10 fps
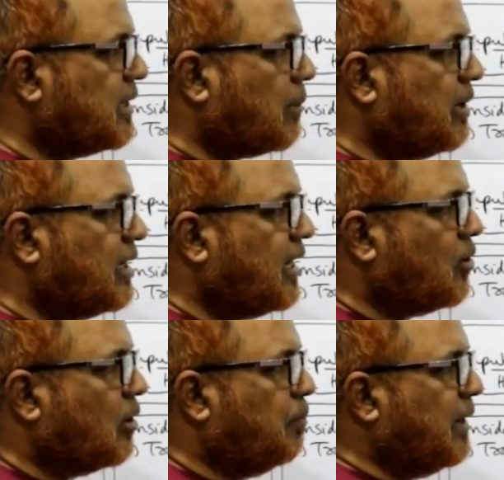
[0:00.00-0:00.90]
capital gain
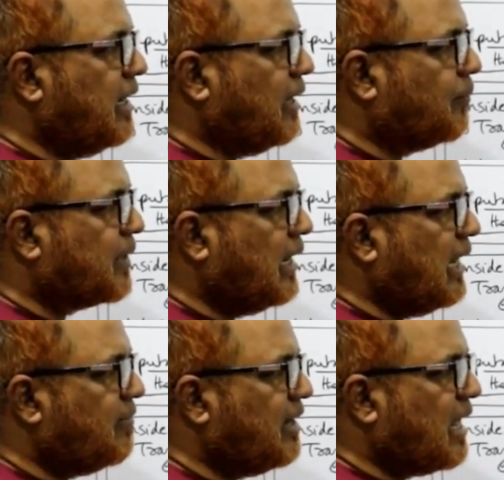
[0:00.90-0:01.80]
on building
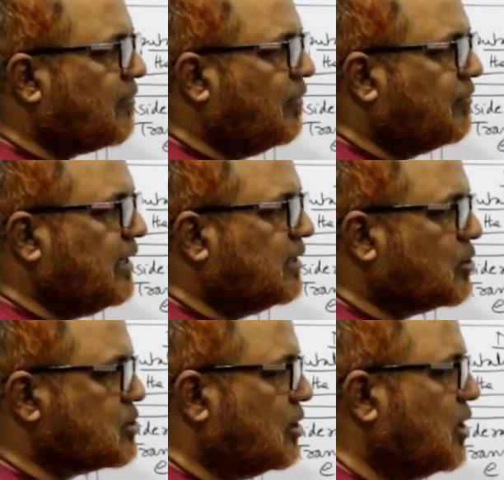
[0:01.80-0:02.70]
11 lakh
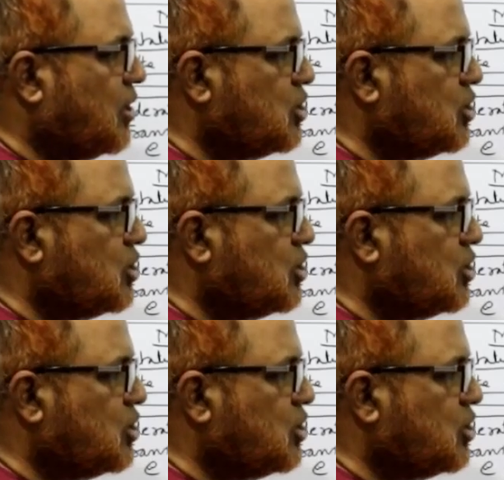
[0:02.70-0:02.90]
15,000.